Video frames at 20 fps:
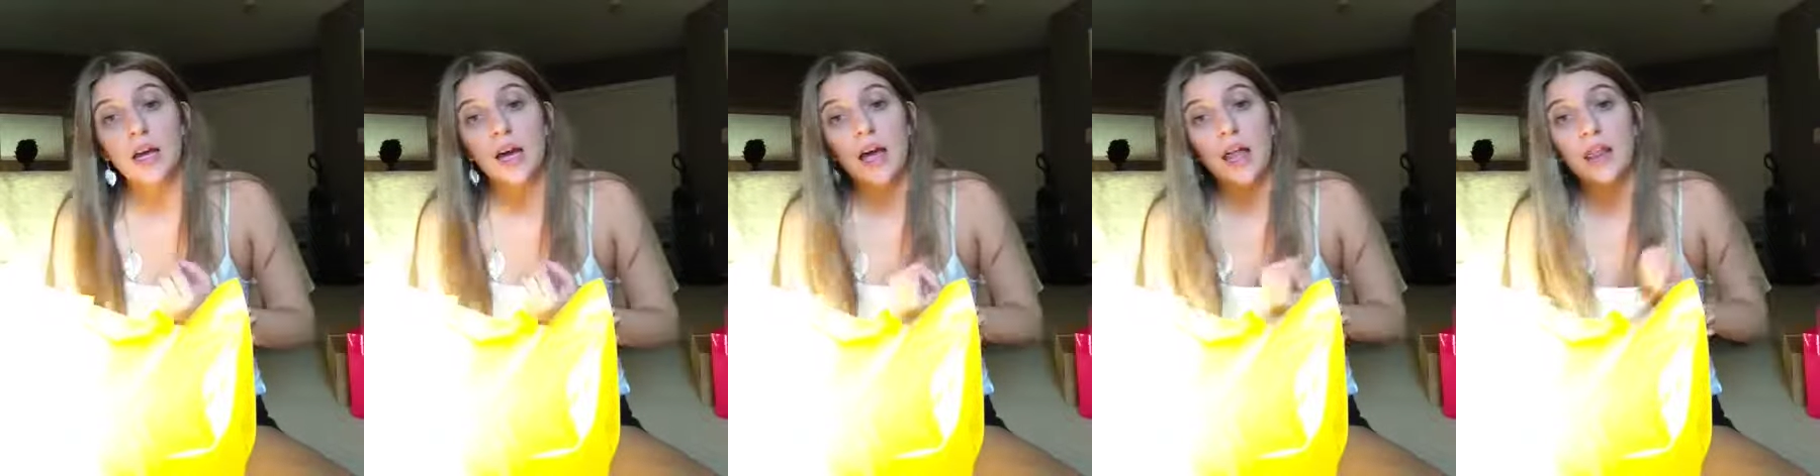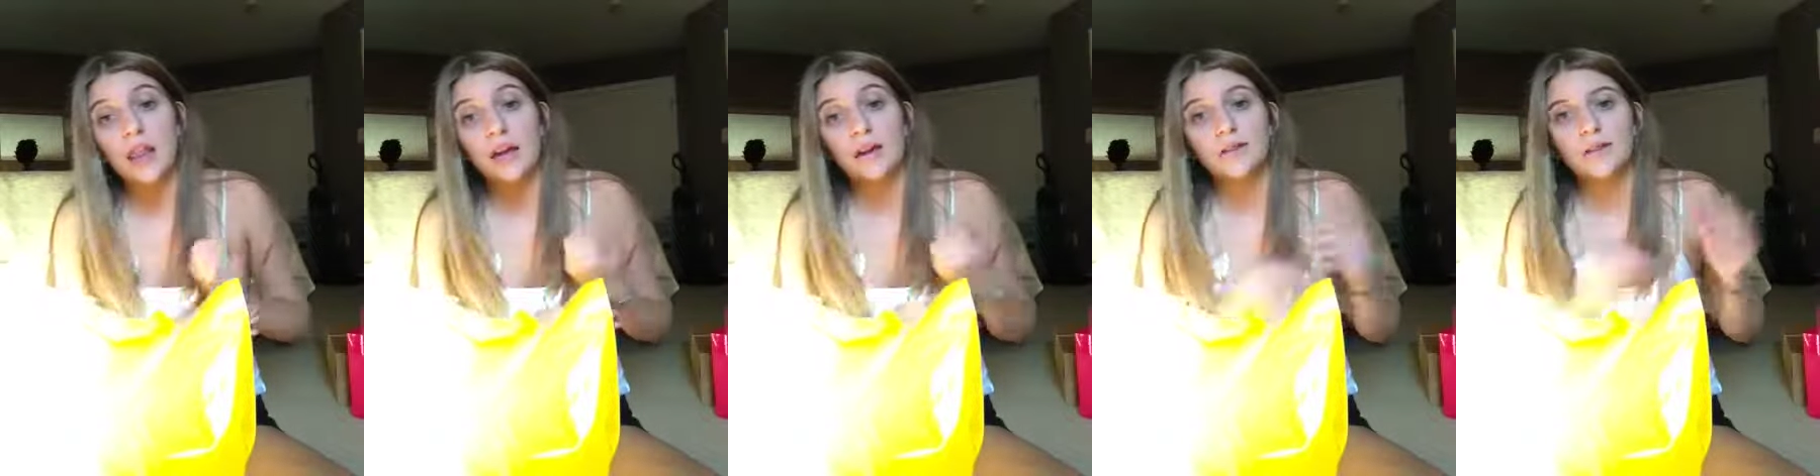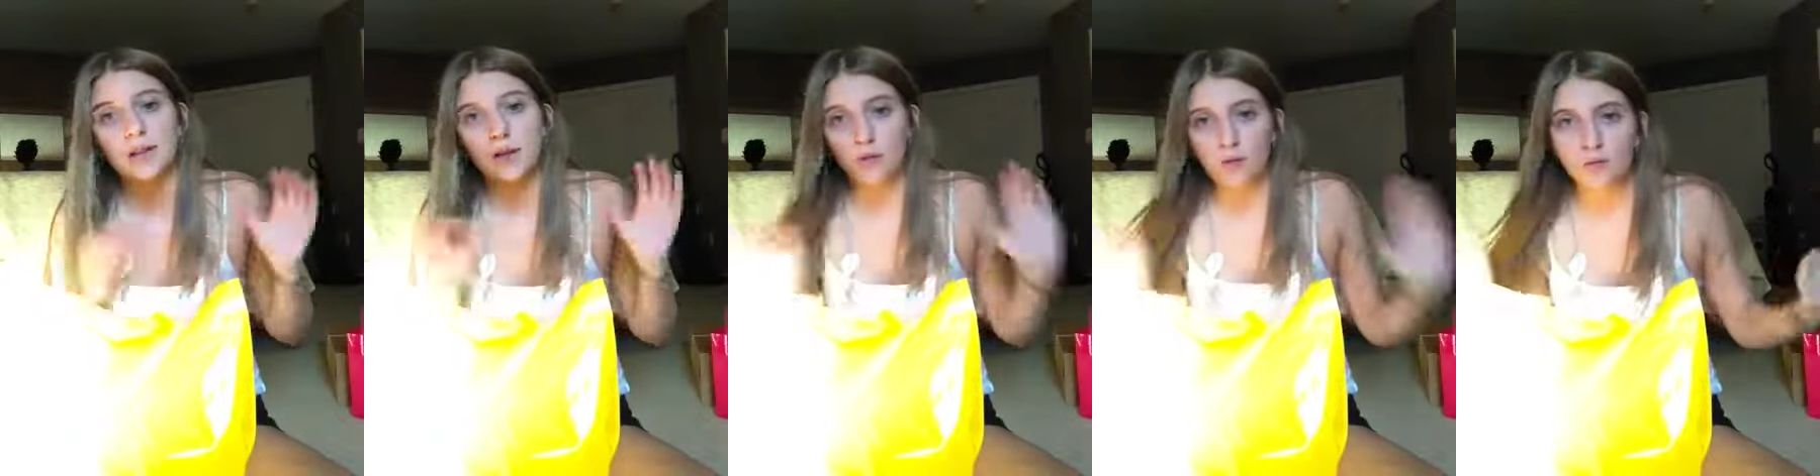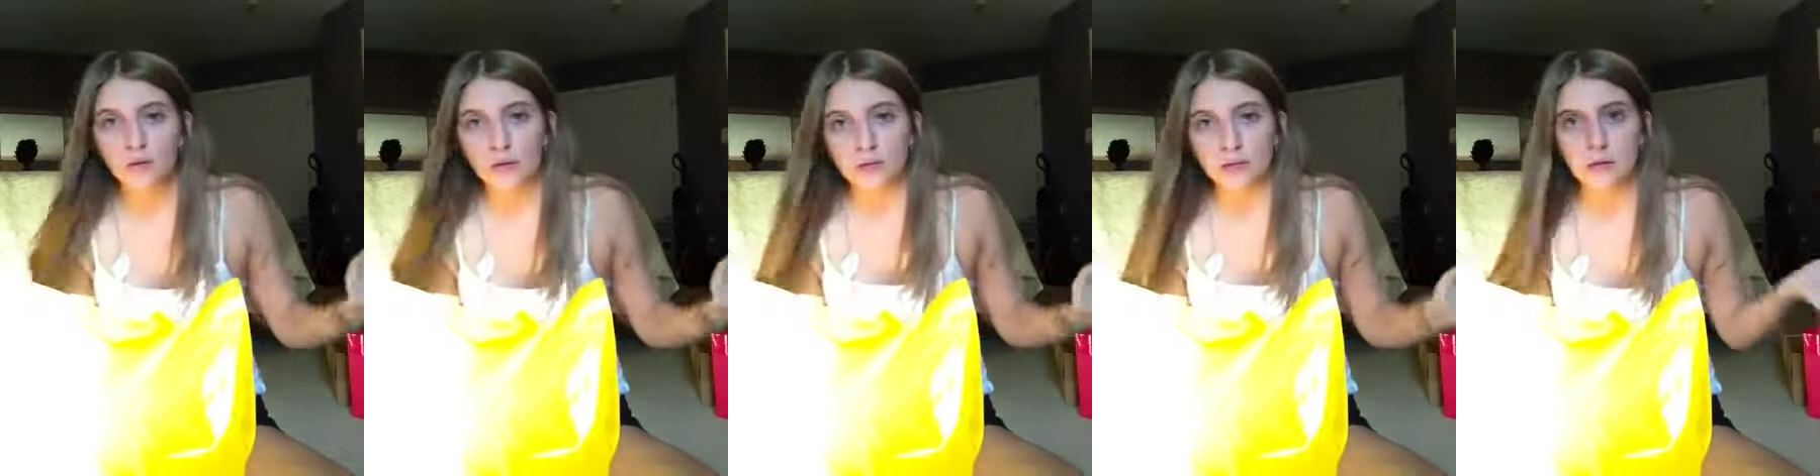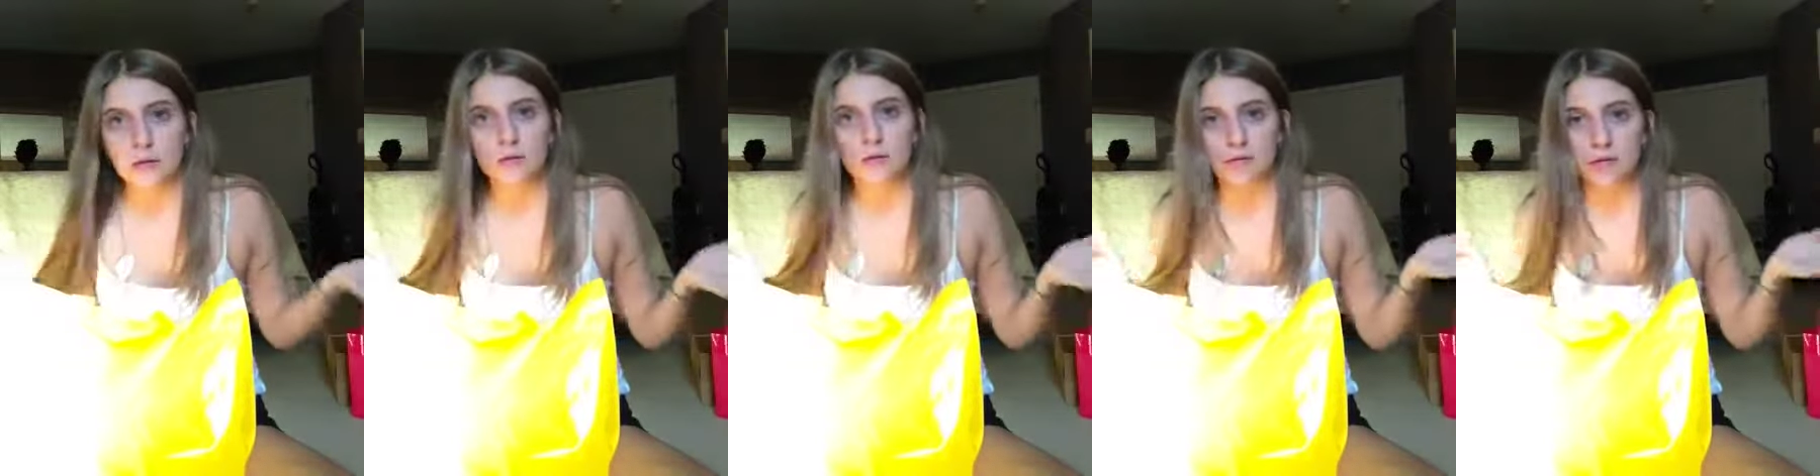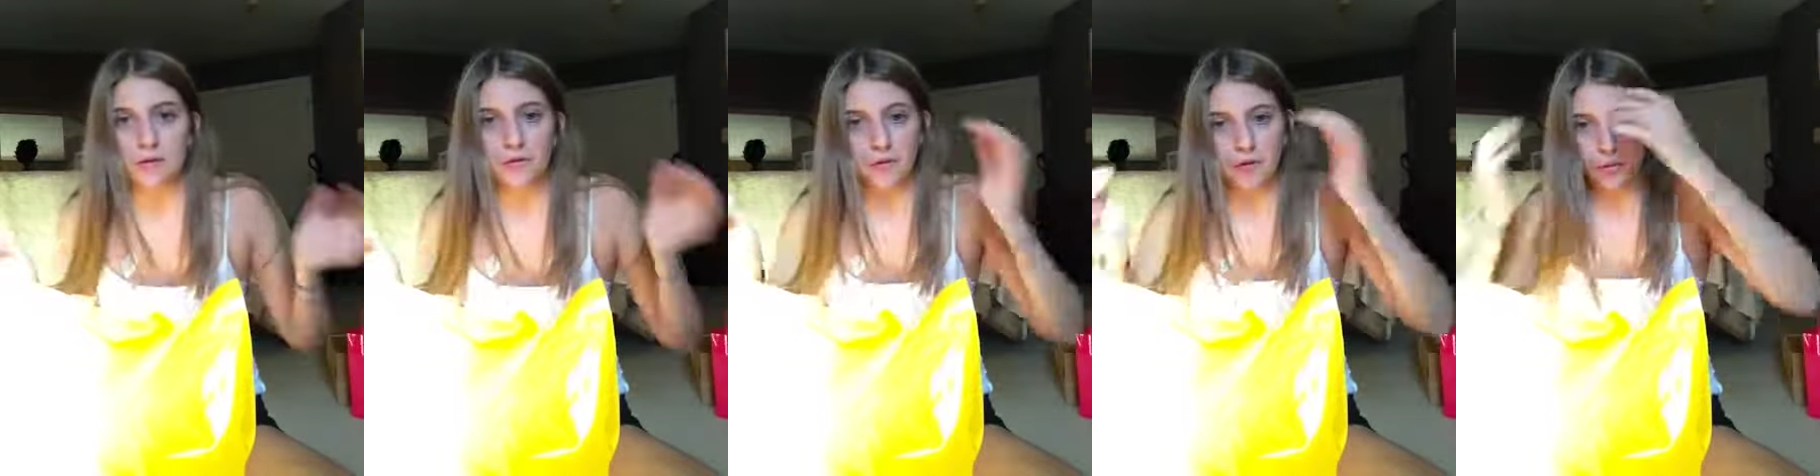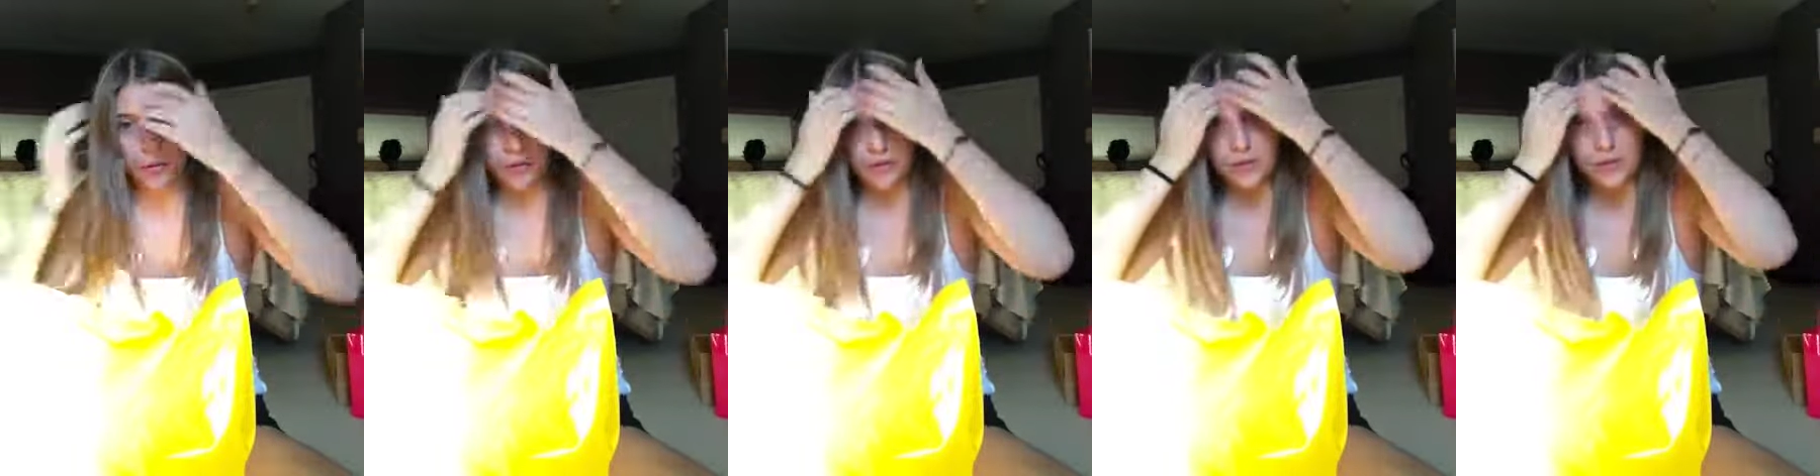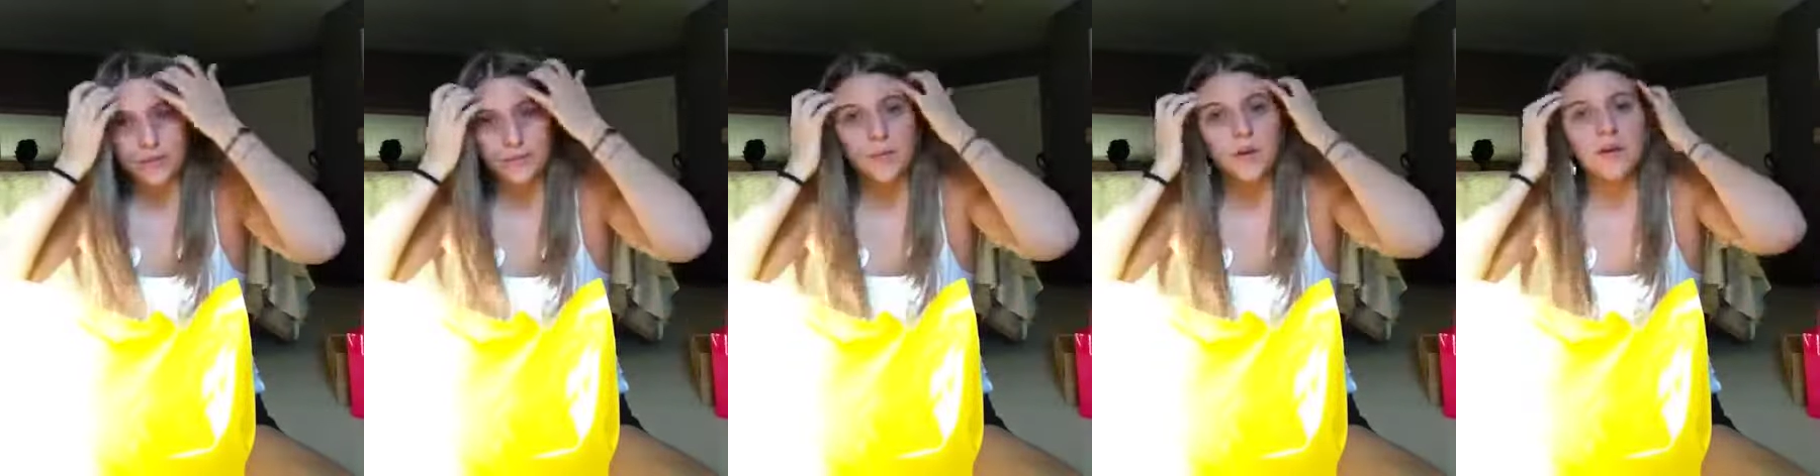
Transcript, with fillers: and then I was like, oh, let's go to Forever 21